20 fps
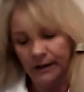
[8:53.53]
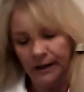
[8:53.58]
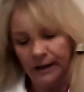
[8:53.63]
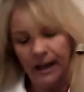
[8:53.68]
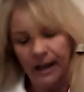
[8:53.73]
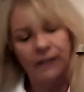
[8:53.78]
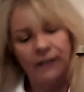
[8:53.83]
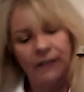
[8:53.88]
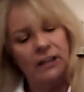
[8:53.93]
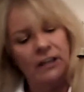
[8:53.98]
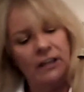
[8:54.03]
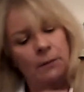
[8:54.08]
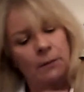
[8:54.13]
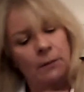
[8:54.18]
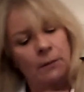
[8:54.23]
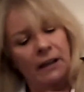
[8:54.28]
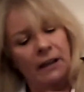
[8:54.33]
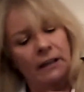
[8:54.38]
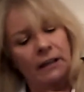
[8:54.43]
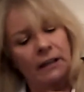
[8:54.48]
And then you might
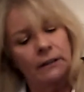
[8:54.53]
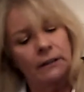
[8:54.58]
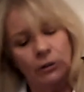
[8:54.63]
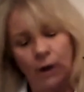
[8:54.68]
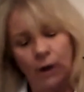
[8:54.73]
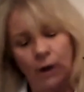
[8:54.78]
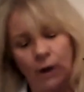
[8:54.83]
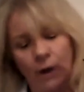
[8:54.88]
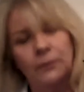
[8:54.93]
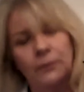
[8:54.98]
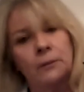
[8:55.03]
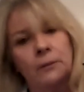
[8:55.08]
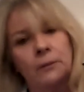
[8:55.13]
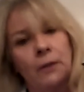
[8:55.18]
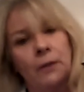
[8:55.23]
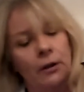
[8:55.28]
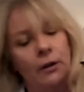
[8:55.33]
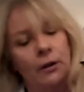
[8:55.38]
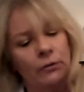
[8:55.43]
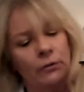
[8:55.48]
get a little droplet of blood
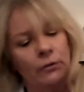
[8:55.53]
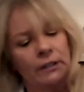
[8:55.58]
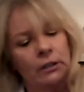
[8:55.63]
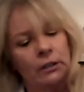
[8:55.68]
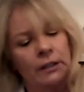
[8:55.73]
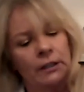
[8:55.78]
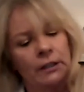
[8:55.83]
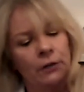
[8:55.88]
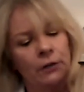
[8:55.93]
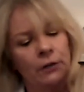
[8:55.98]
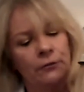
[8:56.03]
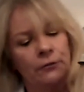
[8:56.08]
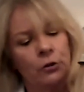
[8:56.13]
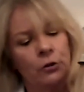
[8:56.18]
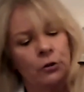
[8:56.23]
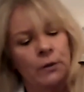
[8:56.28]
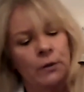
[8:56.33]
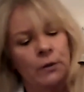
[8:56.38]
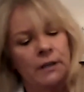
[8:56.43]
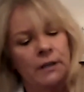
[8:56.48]
or a little clear
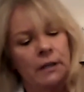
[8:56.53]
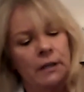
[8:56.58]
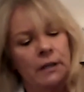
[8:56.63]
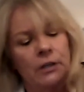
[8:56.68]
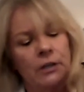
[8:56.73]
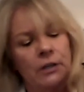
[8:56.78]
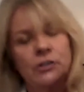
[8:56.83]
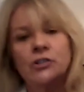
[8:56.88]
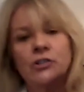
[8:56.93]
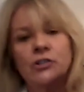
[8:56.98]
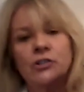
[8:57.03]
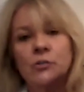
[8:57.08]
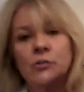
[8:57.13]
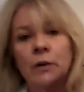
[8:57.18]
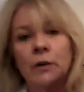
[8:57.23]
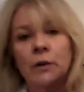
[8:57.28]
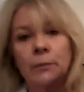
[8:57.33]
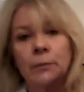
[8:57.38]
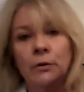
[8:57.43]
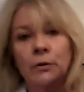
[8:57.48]
fluid. So you just want to
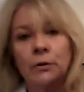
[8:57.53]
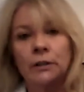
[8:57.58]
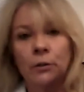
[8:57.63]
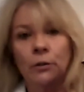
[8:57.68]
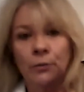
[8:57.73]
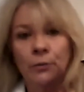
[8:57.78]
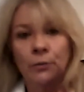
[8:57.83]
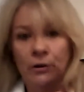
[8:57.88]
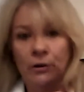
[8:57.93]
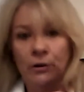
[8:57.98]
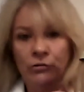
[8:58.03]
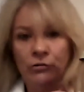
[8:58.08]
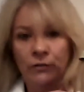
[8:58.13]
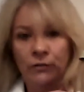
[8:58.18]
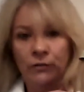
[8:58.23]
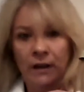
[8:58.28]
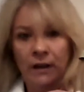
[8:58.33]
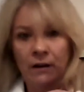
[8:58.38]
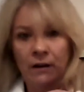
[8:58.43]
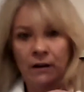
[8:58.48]
put a little pressure
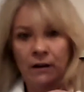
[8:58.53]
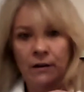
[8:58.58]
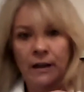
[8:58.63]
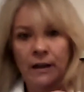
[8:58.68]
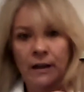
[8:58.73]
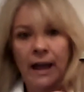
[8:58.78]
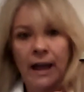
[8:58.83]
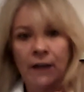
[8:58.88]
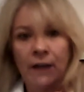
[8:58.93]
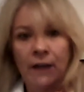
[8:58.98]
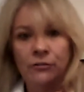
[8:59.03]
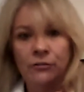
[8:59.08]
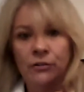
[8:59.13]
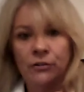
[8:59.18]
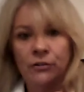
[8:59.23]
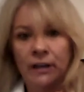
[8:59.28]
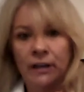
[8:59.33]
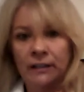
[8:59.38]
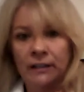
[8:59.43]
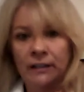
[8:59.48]
there after you
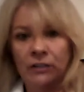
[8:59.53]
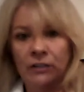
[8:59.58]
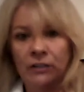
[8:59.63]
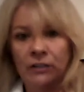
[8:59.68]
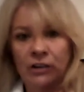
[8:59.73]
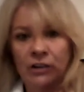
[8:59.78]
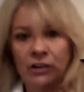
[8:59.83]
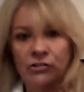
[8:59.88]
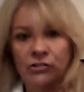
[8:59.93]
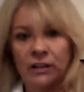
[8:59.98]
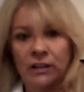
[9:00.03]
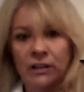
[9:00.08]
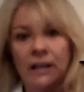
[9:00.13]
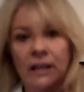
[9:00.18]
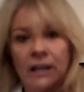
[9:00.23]
get an injection.